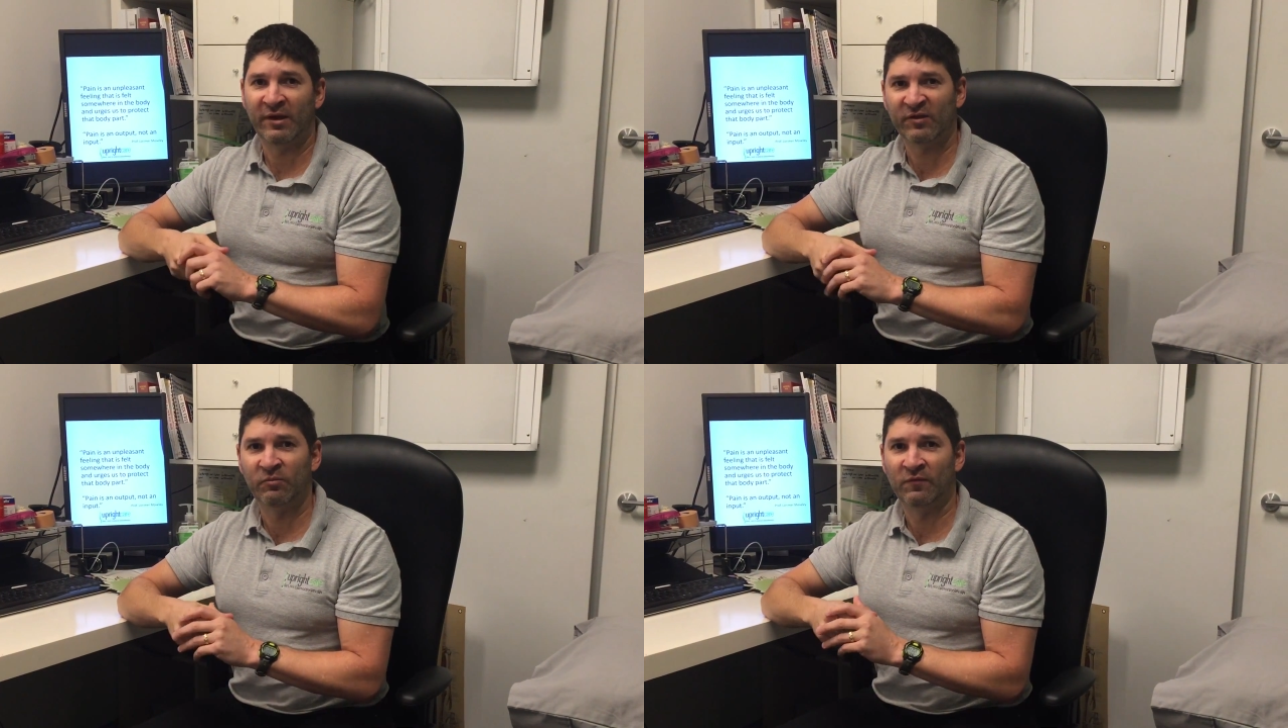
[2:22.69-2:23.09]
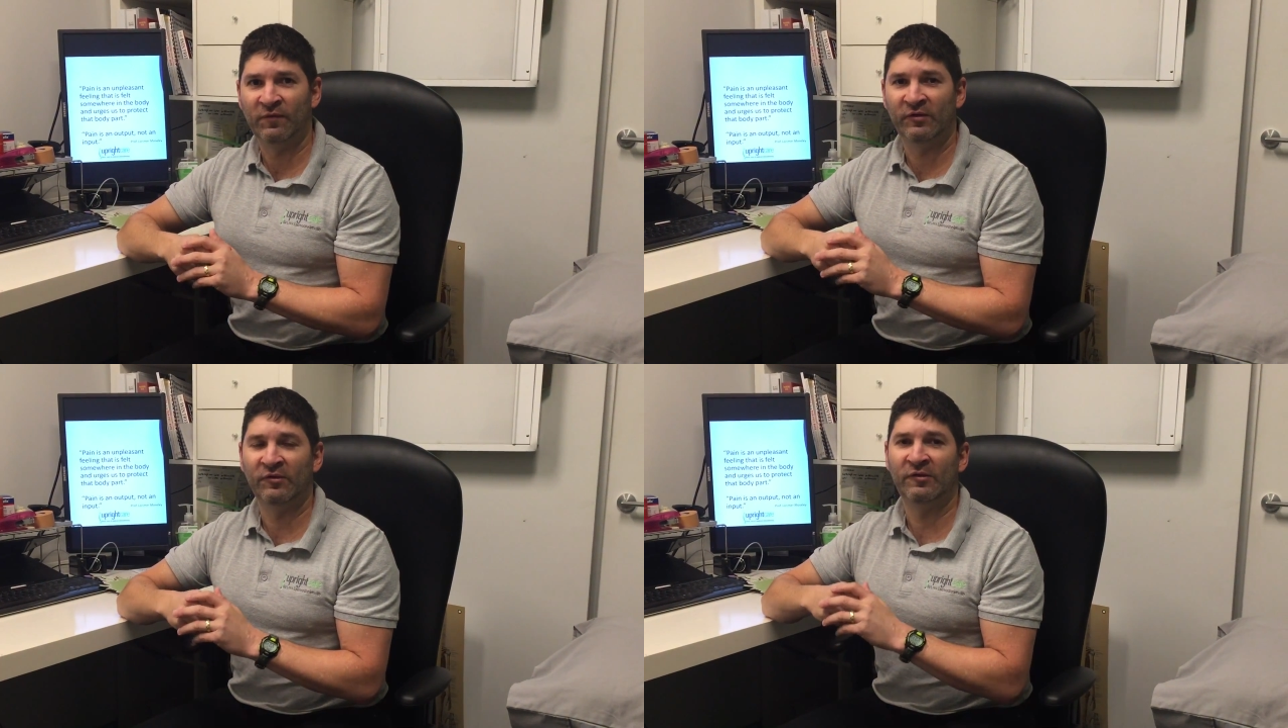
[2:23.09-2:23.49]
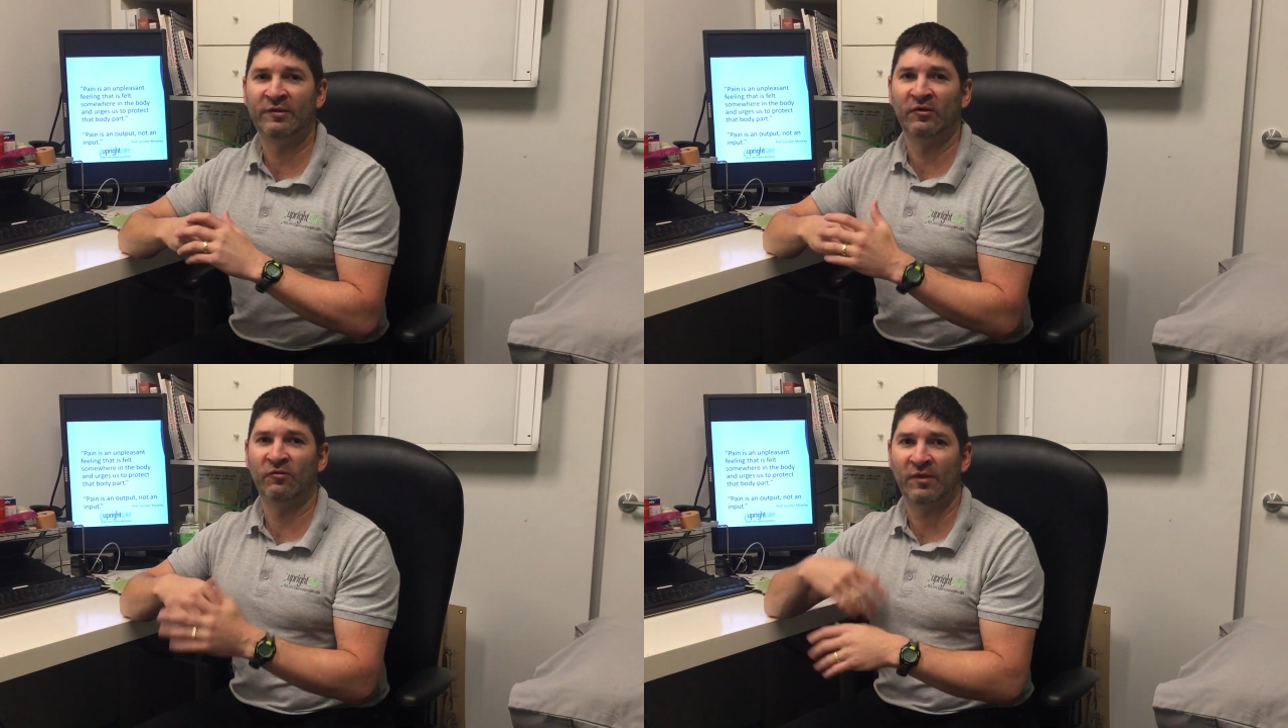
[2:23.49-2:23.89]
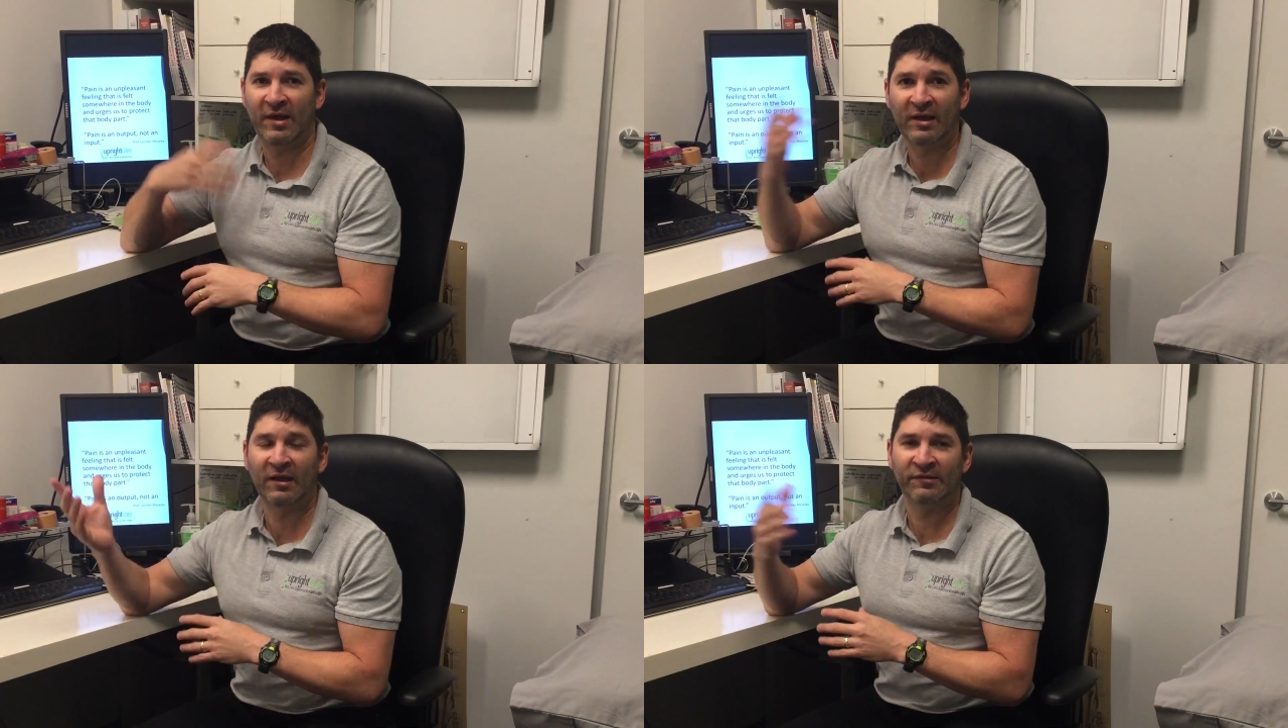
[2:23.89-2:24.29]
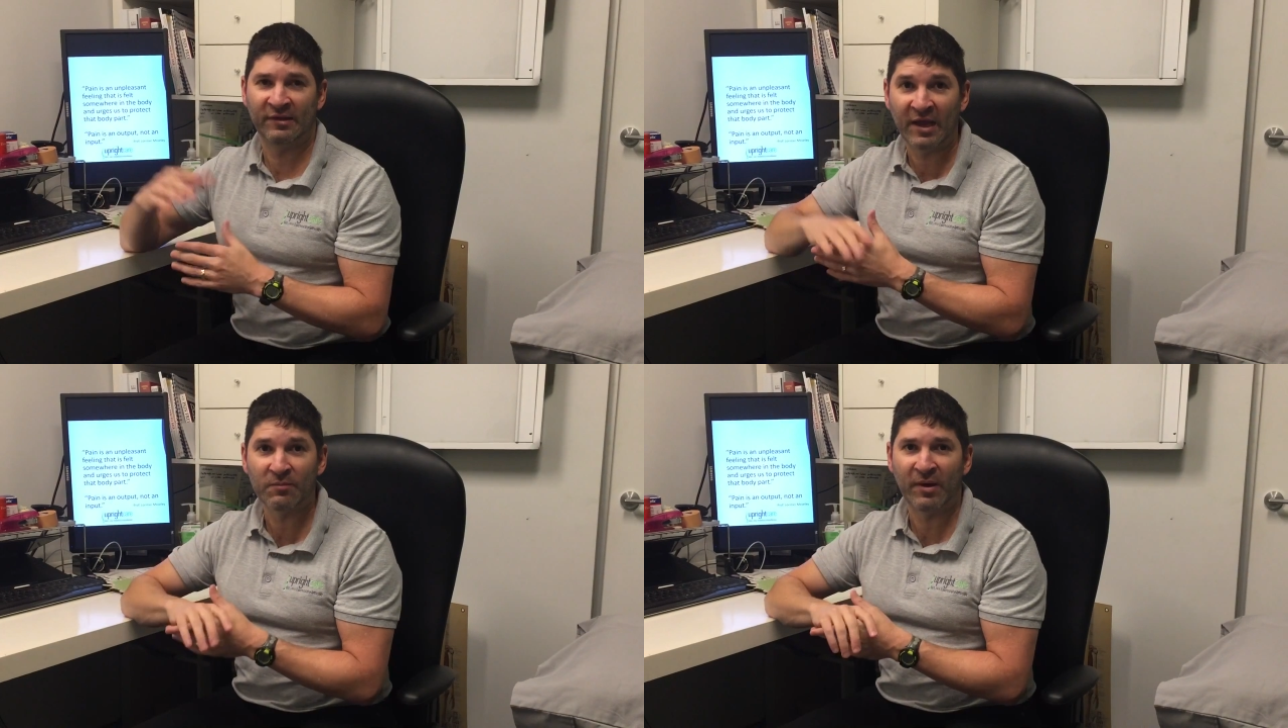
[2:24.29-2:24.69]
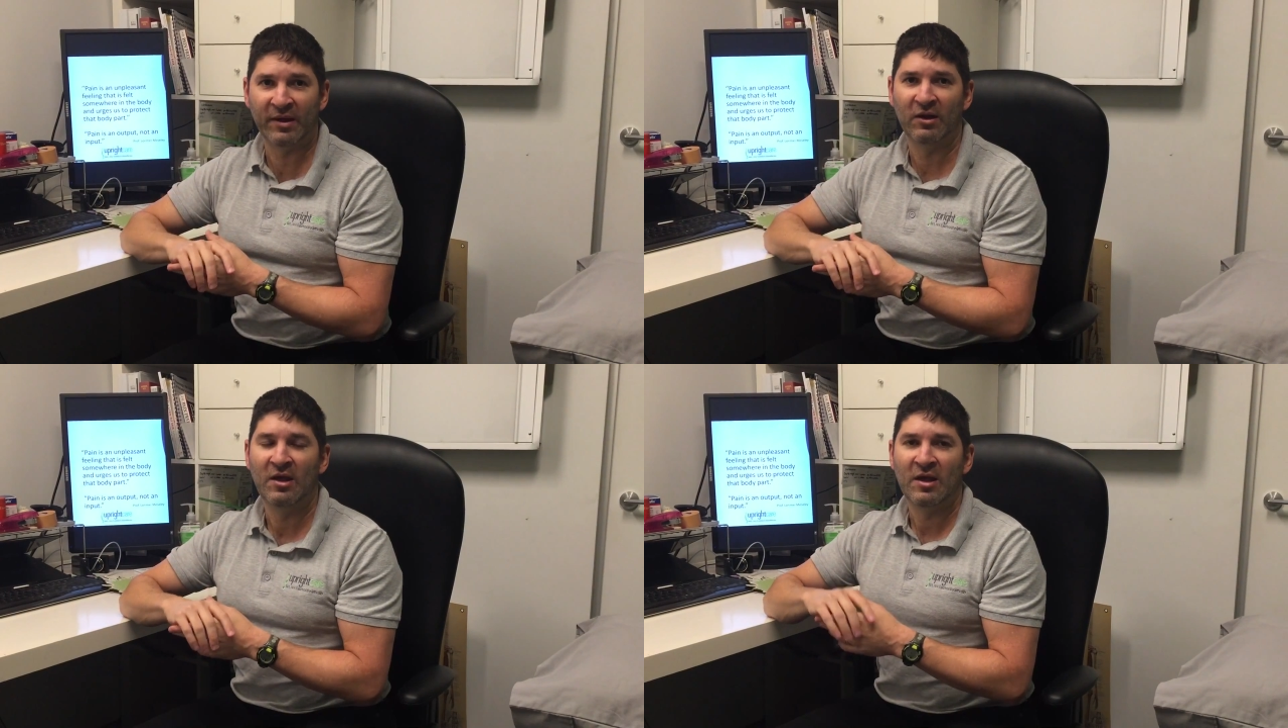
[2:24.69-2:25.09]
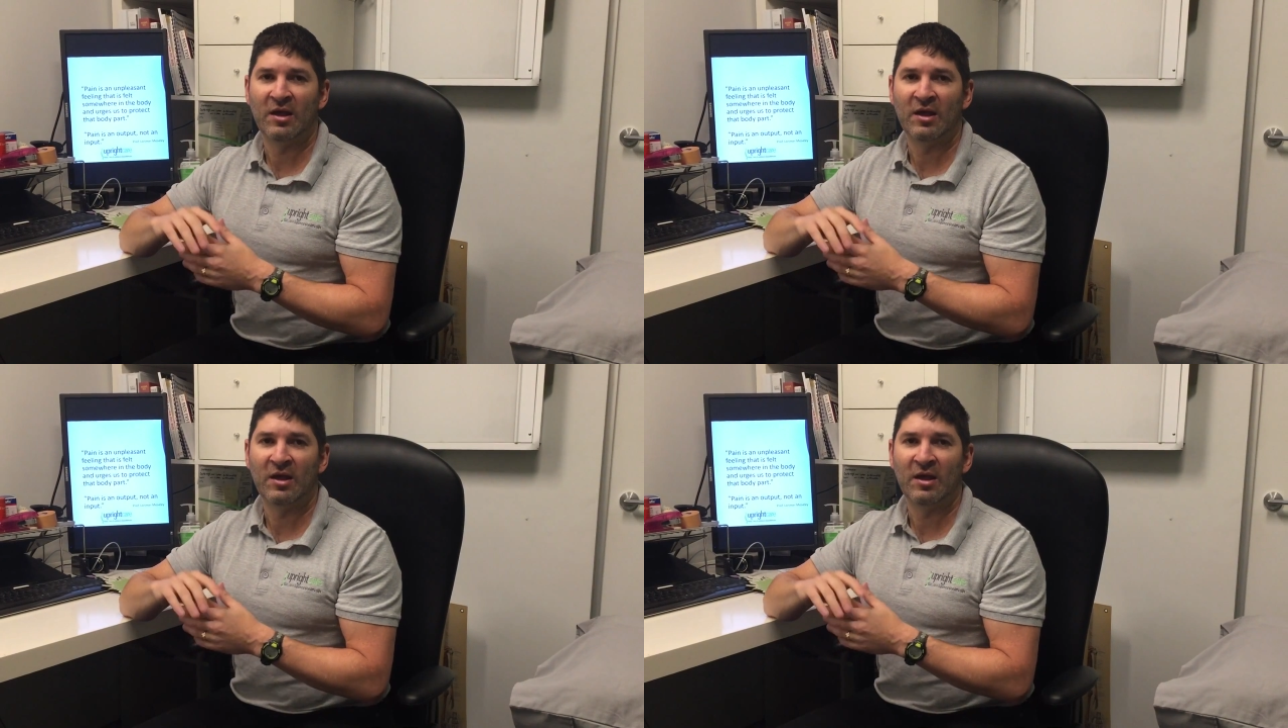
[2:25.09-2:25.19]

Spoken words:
expert physios who deals with headaches and neck pain,